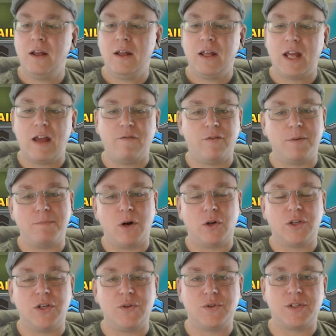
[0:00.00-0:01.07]
Every
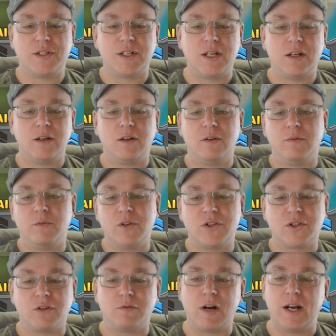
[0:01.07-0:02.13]
monk uses it.
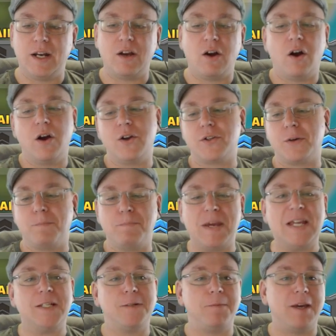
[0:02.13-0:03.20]
Serenity auras are
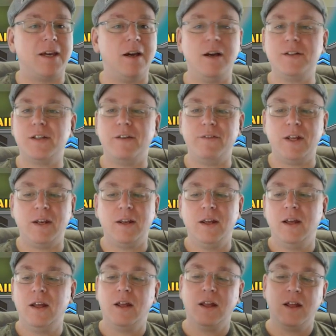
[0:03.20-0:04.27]
beast because of it.
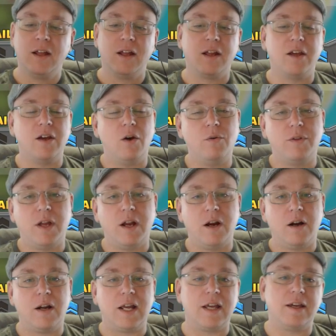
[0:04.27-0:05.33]
Go
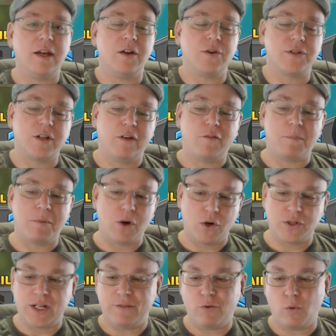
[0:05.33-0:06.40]
there and get yourself a
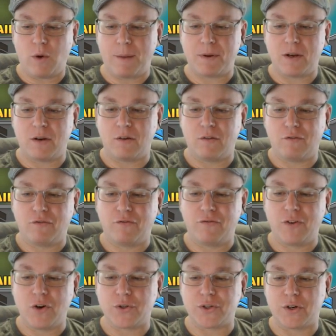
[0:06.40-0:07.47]
Purge evil weapon
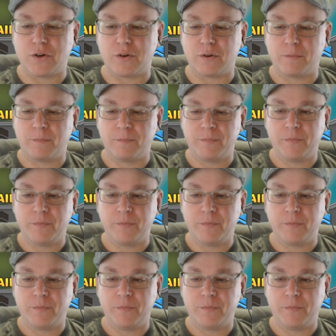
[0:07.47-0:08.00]
for certain.